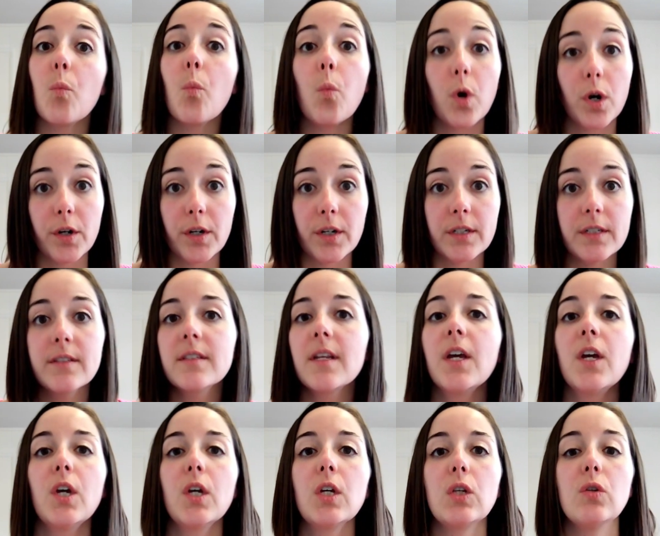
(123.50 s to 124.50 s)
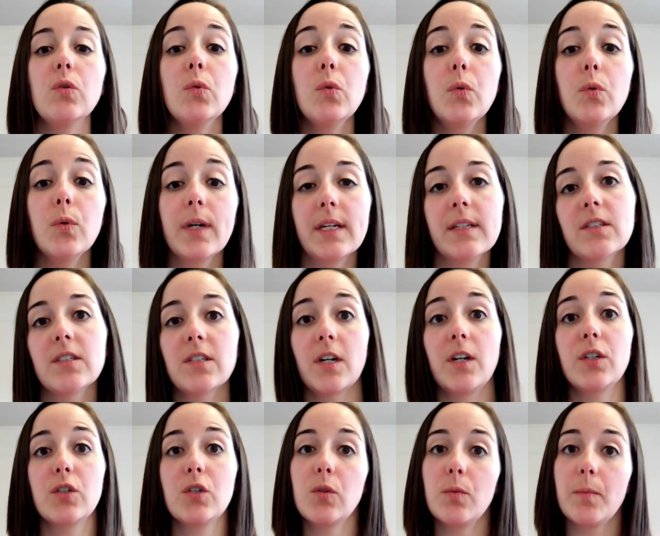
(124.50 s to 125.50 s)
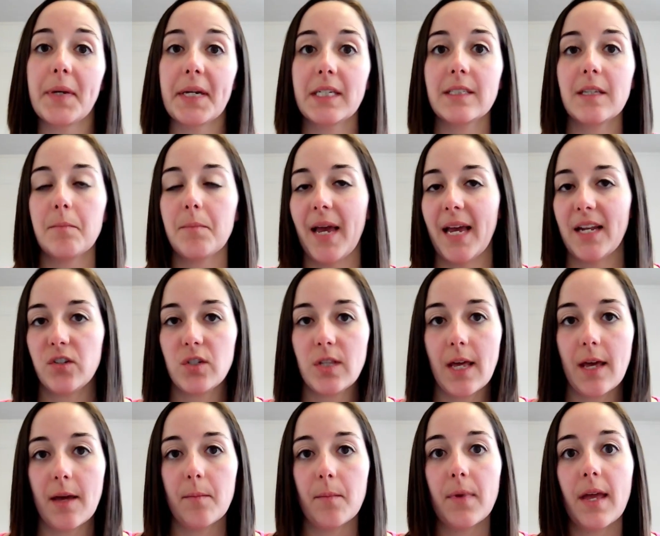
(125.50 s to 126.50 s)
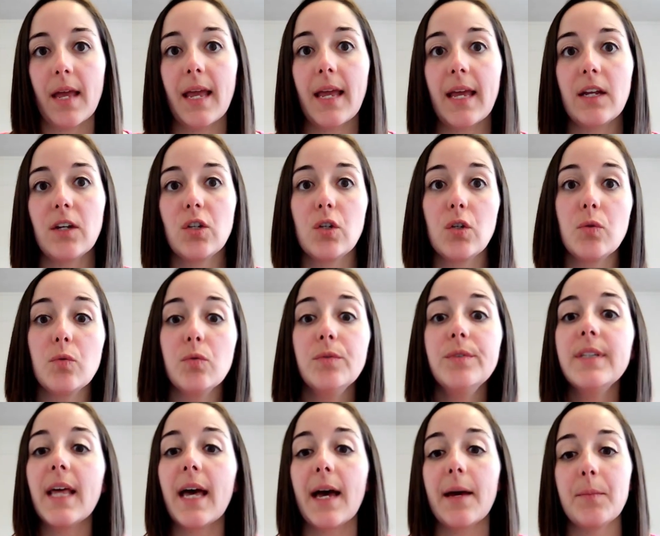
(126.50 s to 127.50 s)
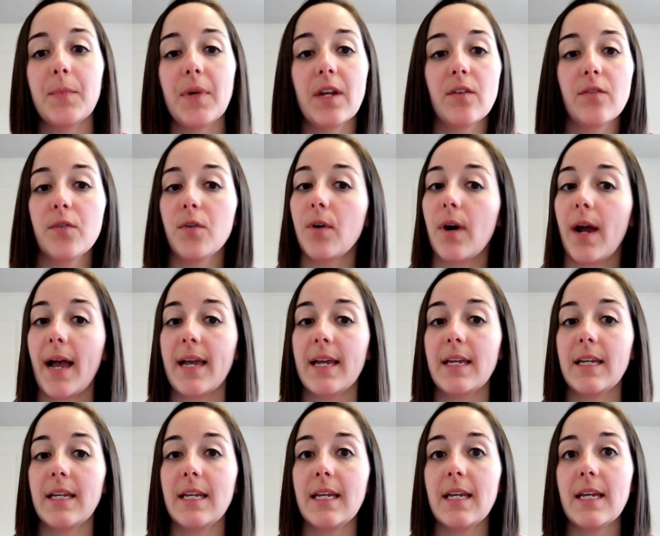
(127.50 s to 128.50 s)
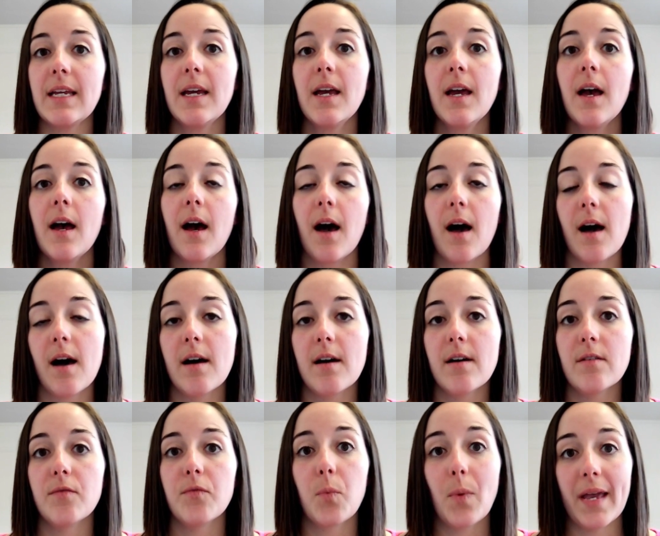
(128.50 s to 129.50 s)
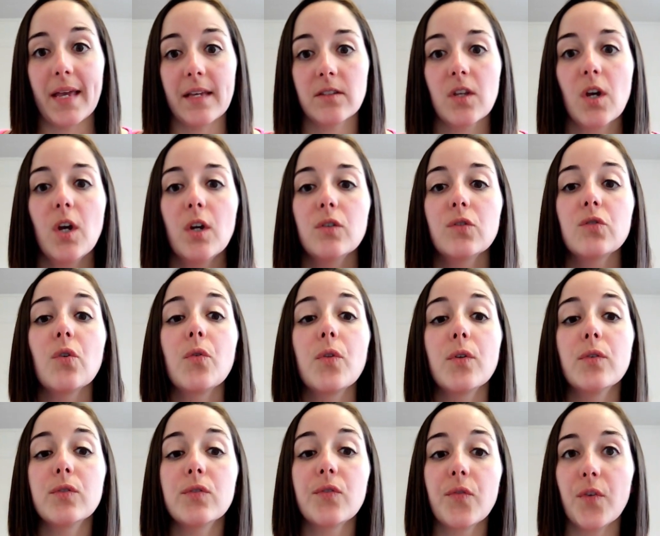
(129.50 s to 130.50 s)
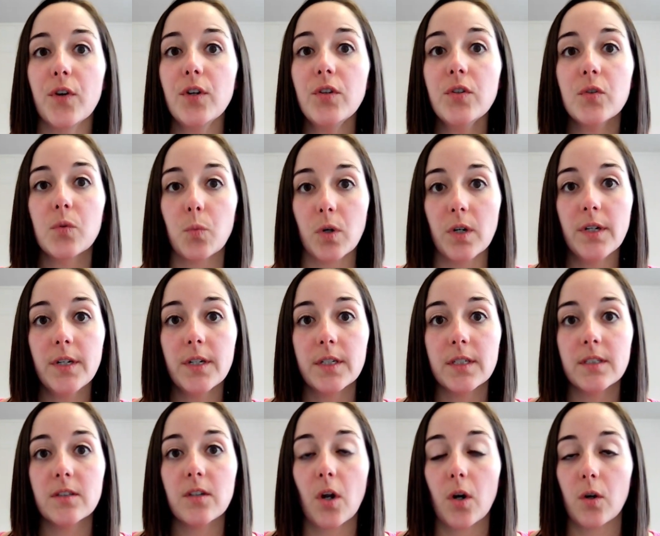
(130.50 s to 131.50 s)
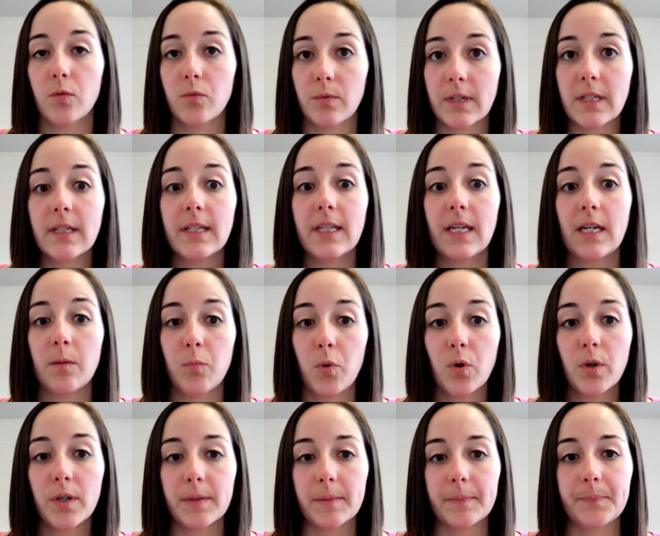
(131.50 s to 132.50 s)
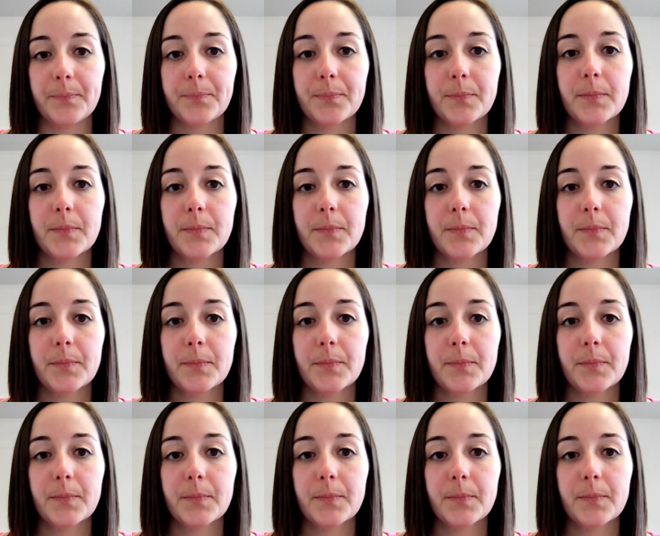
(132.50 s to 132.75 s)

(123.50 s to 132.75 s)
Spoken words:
words, you can start to mix and match them and use them in a variety of ways. So those first words are really important.